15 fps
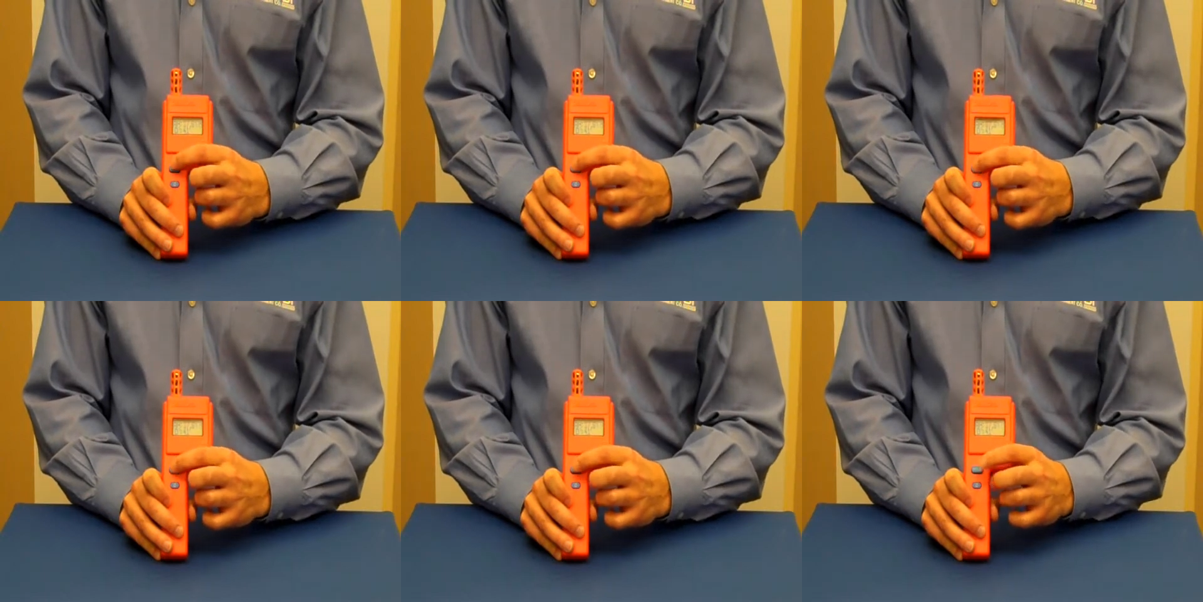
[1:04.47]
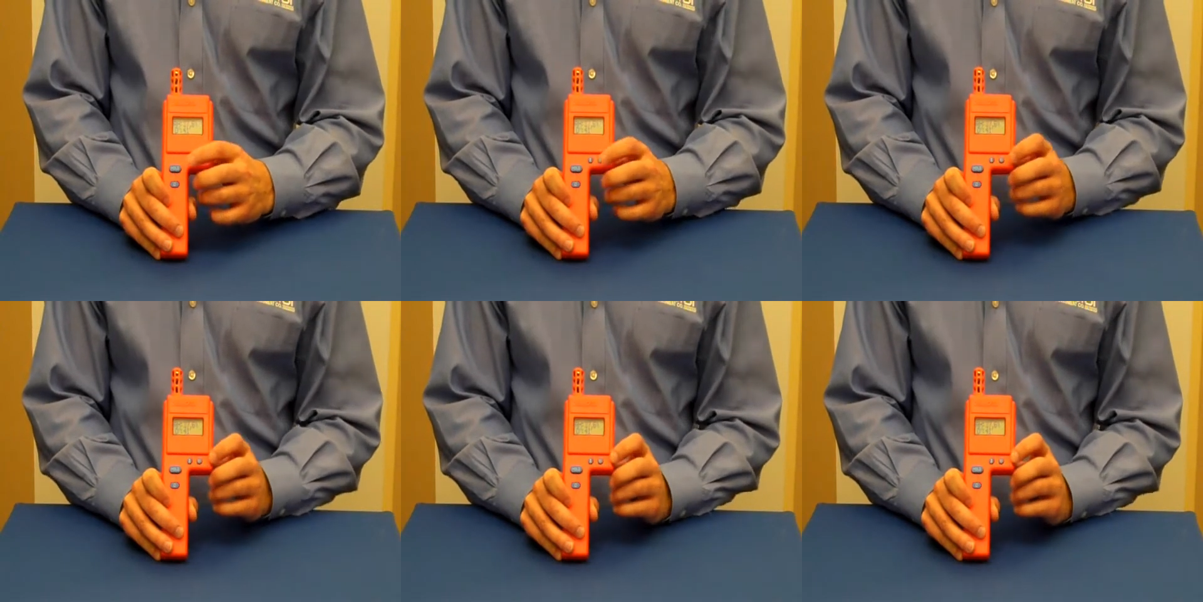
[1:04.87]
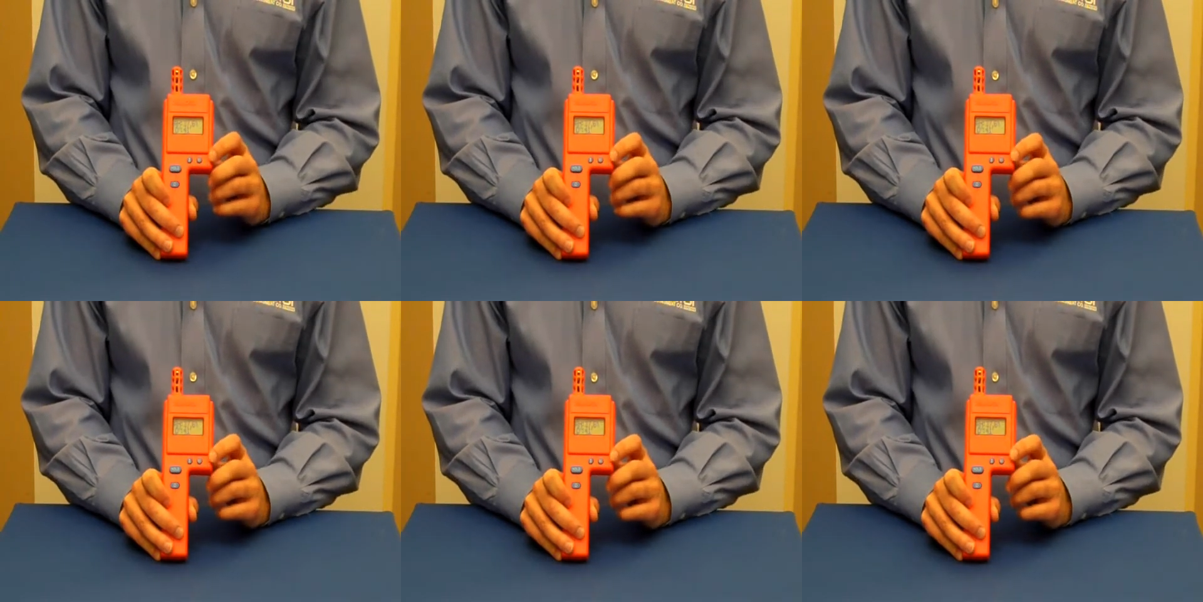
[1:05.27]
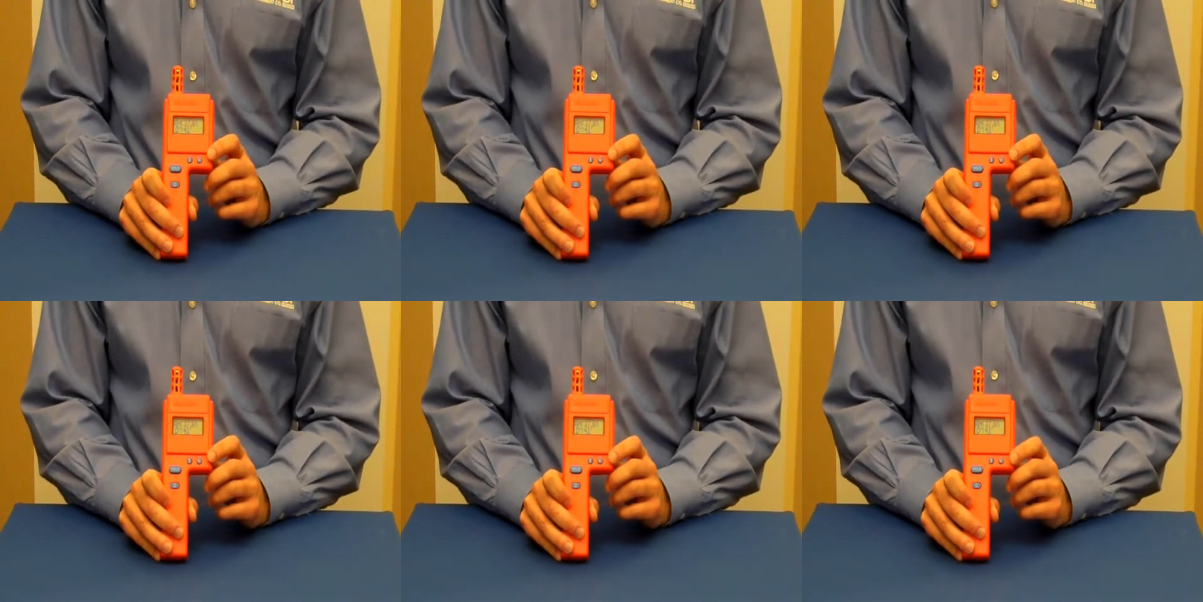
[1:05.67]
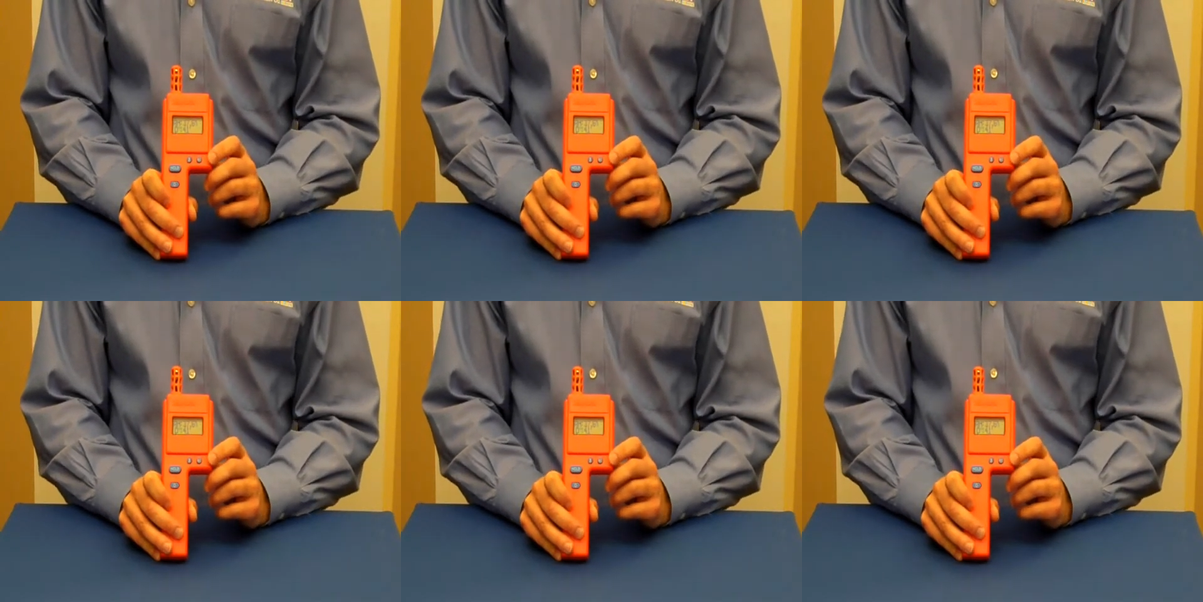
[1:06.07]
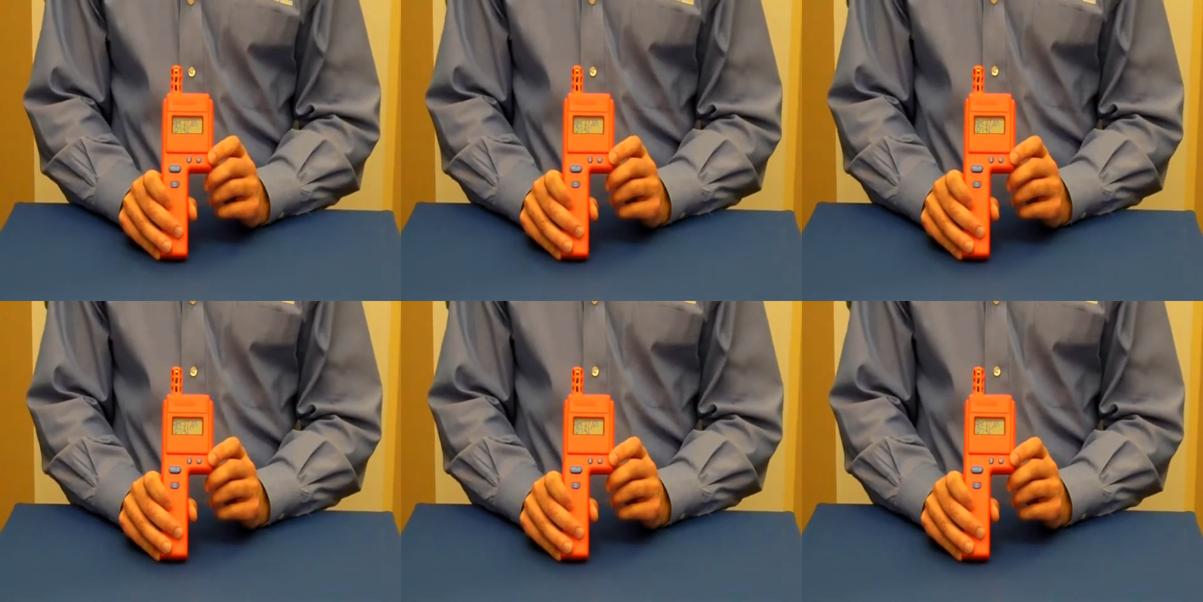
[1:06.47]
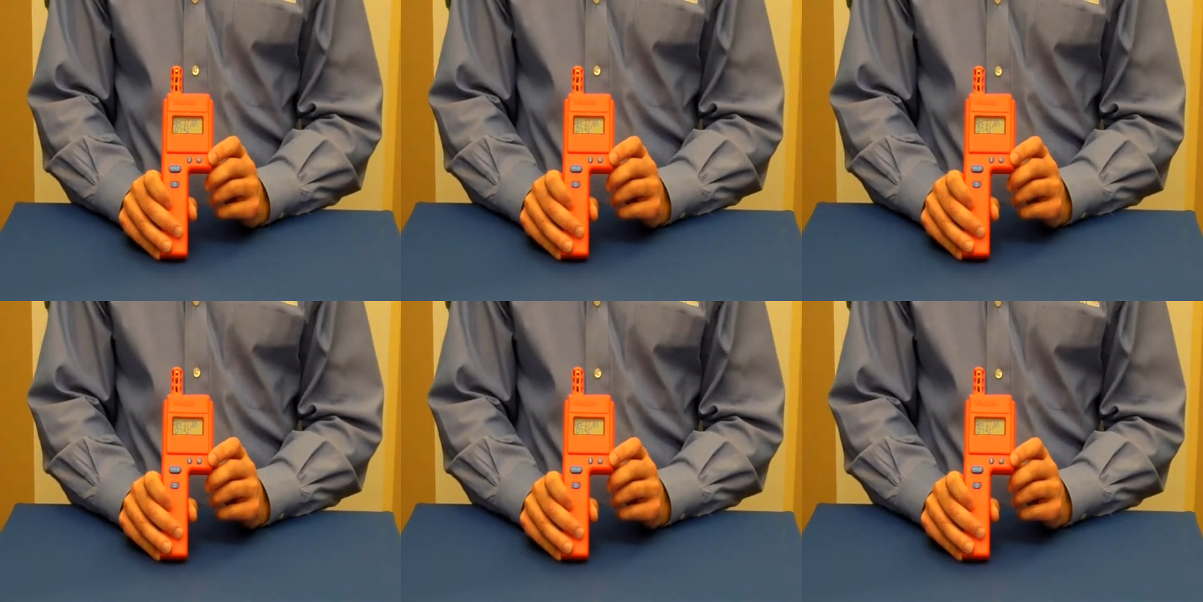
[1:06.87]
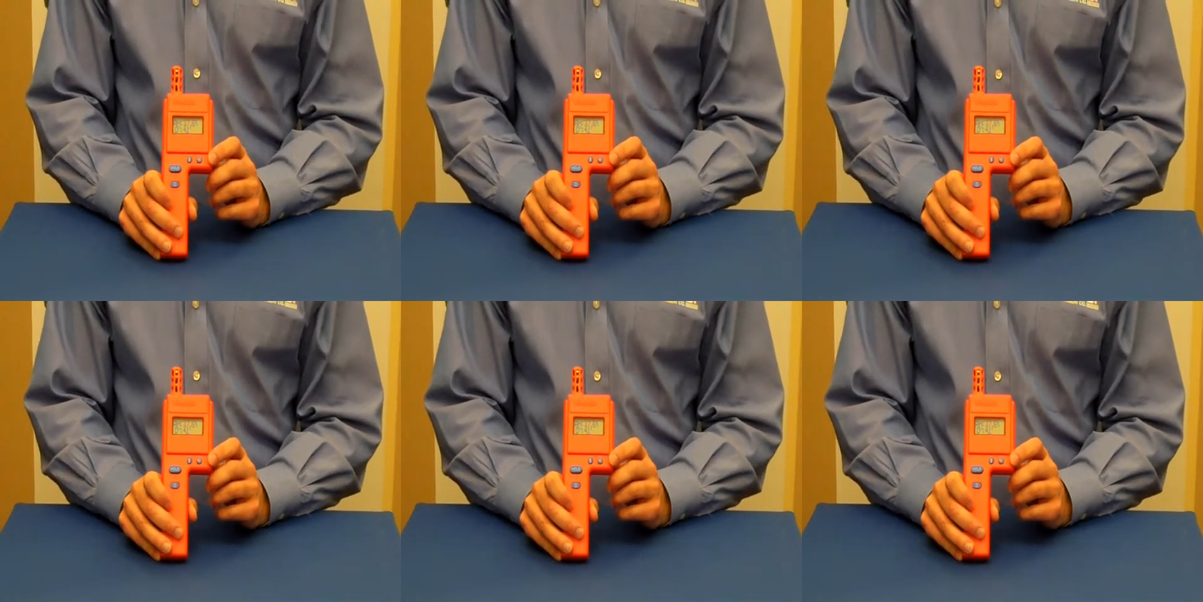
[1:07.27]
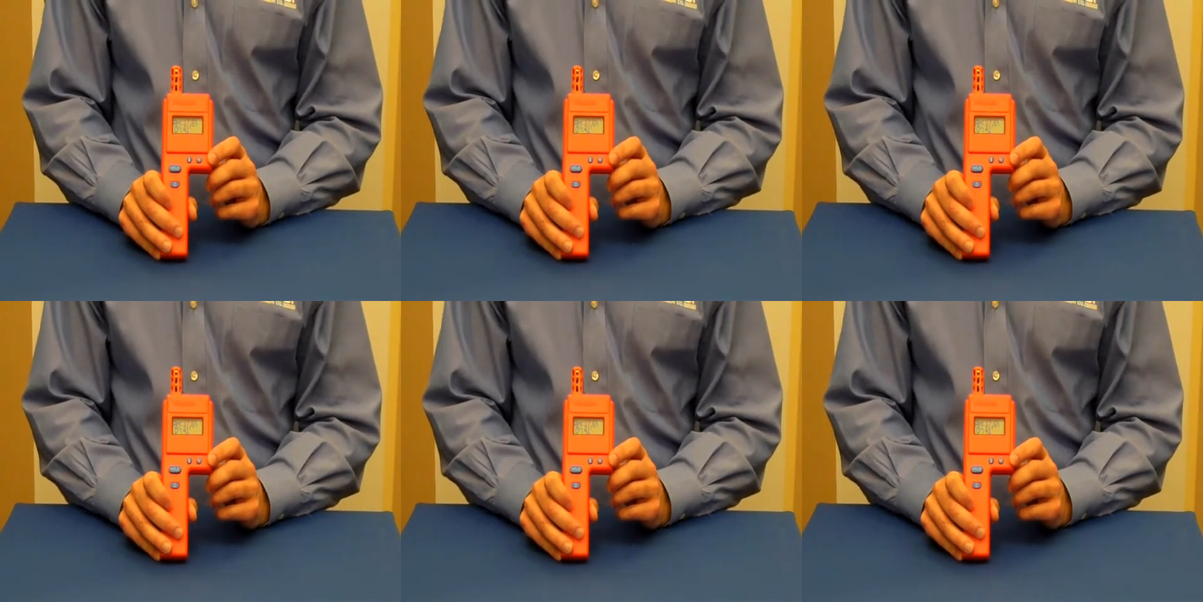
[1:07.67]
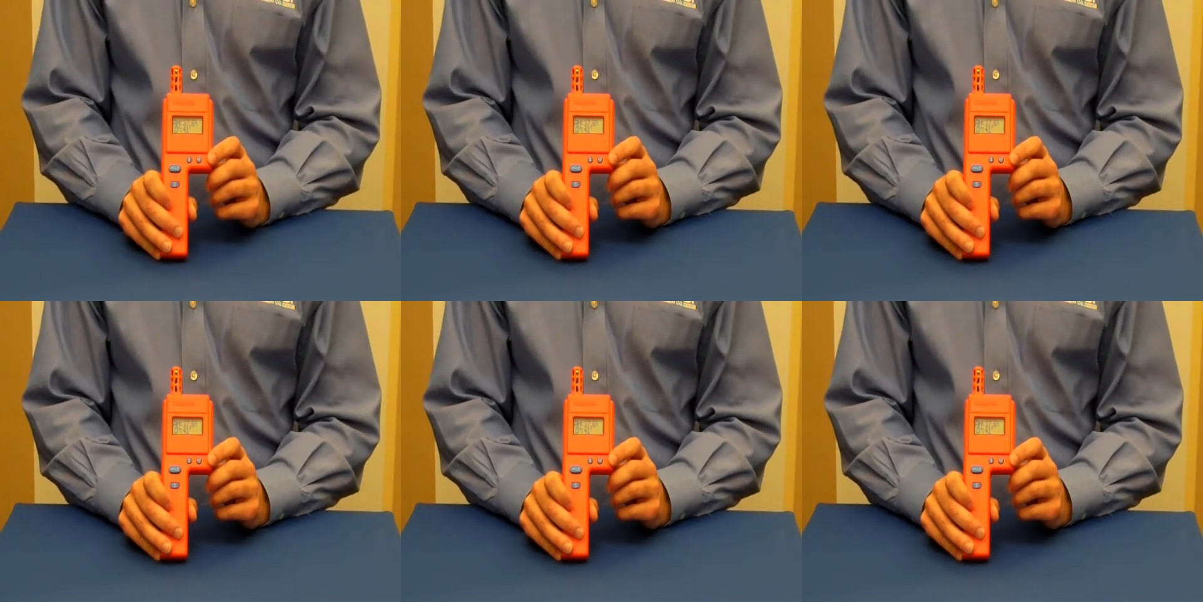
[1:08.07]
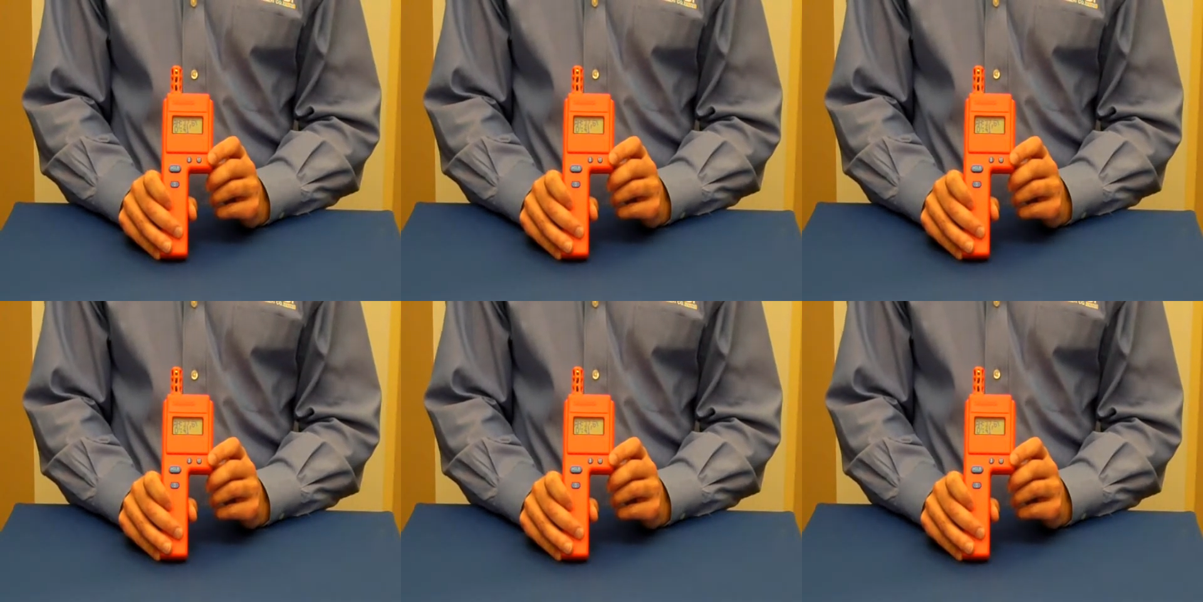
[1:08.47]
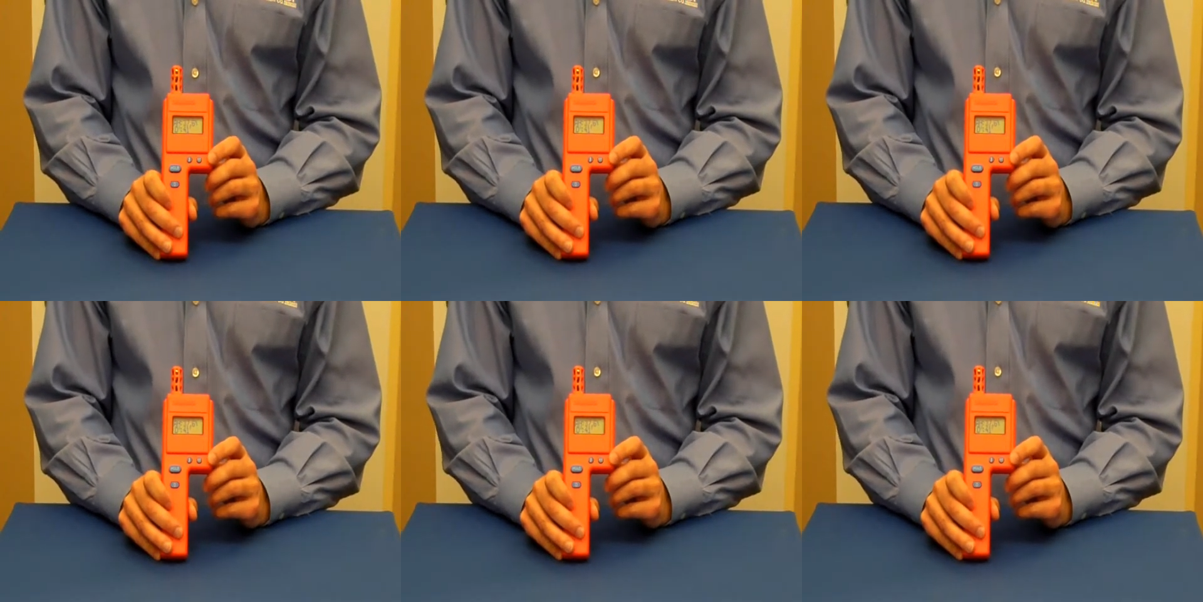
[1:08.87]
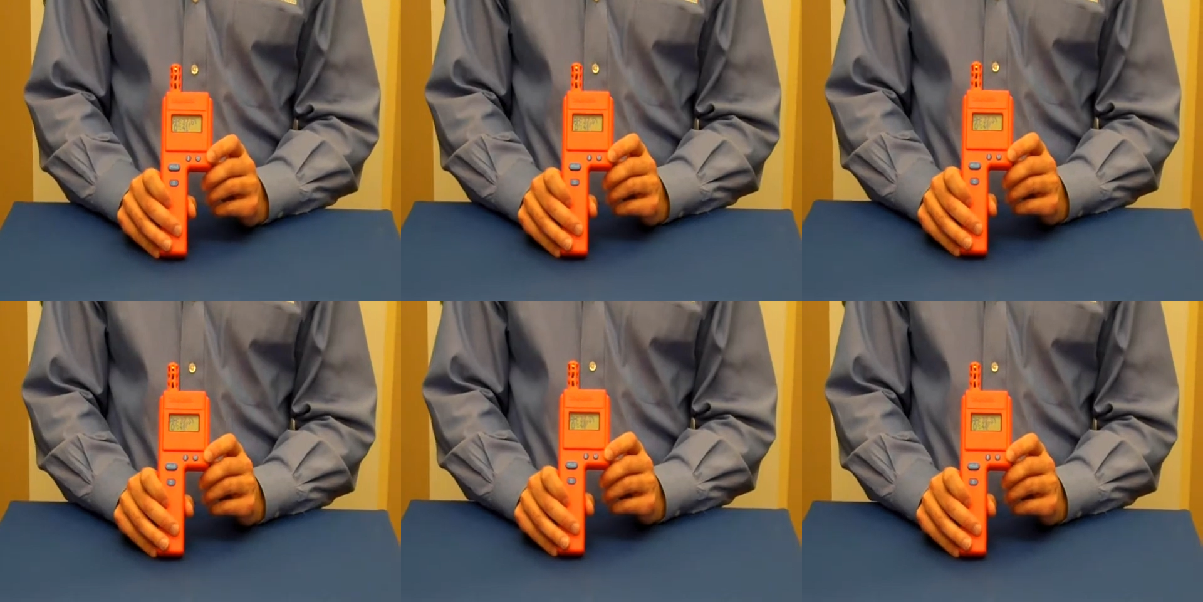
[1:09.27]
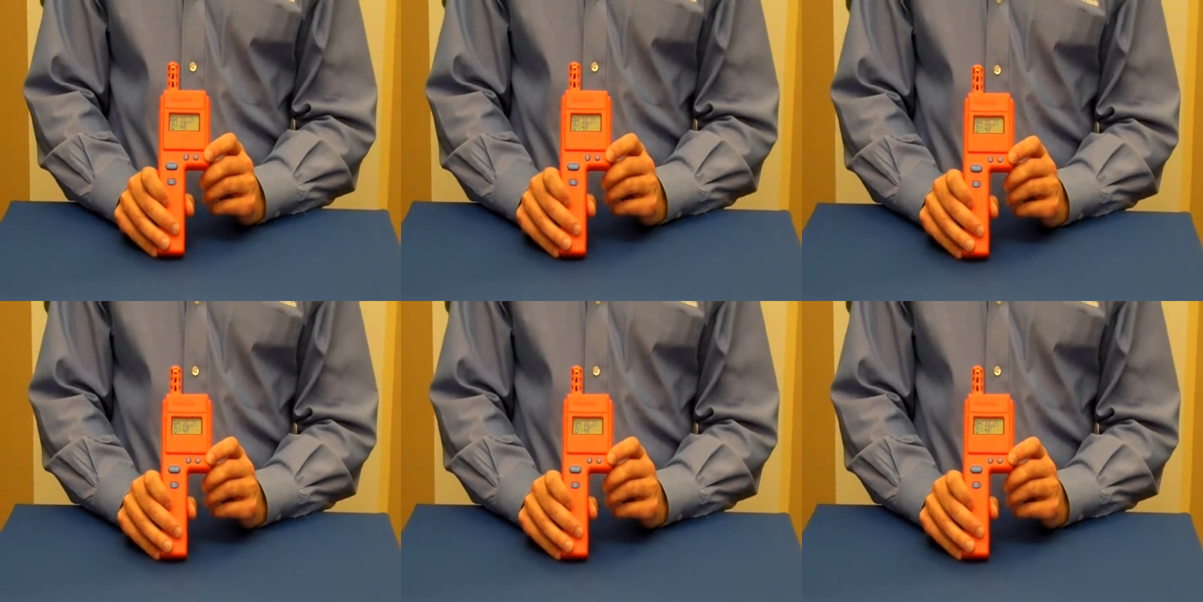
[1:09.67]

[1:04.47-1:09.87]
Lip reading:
No face is visible, so there are no lips to read.